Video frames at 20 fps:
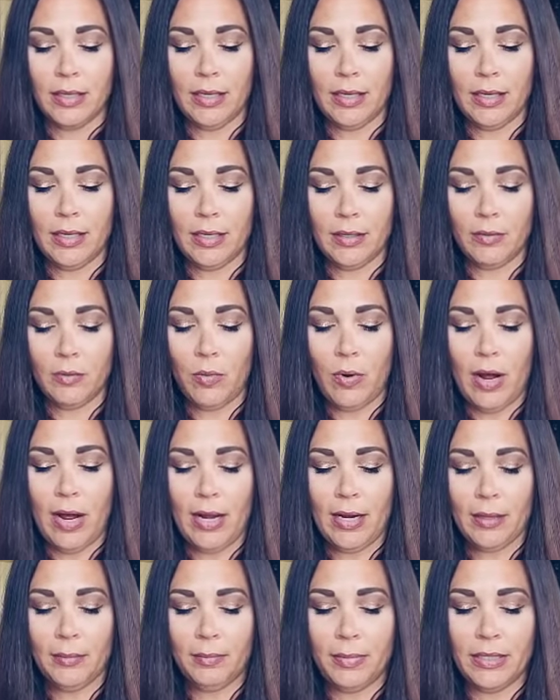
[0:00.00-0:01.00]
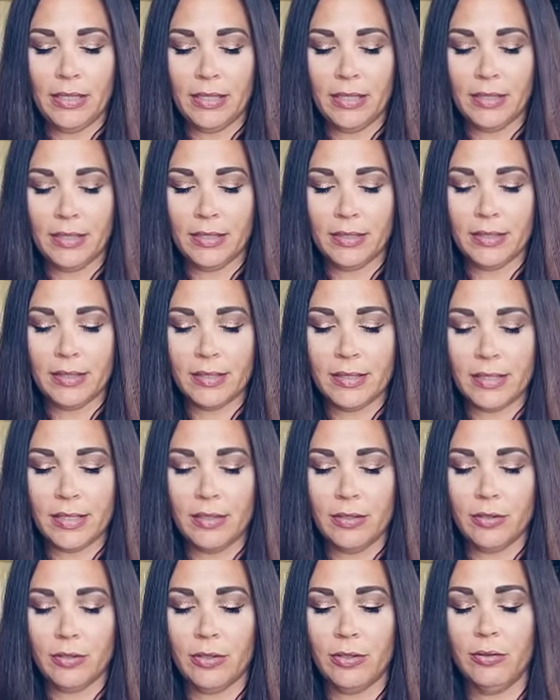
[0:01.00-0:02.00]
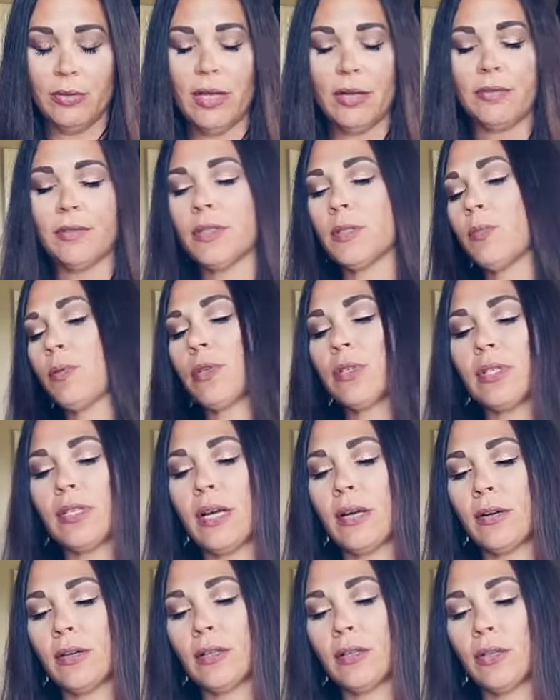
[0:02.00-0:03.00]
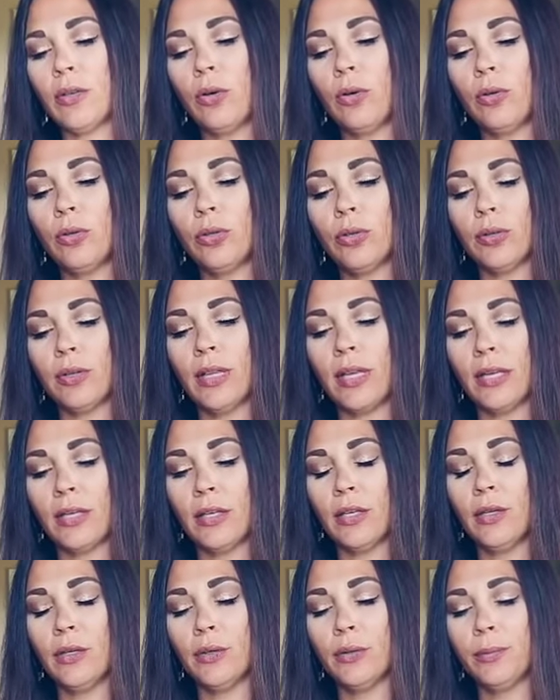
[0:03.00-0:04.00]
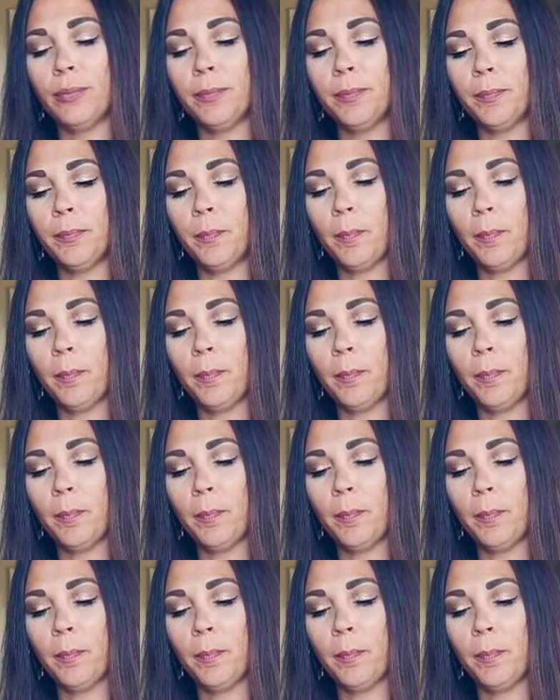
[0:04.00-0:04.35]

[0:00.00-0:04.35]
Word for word: And why? Because either you left this person out in the cold or they you.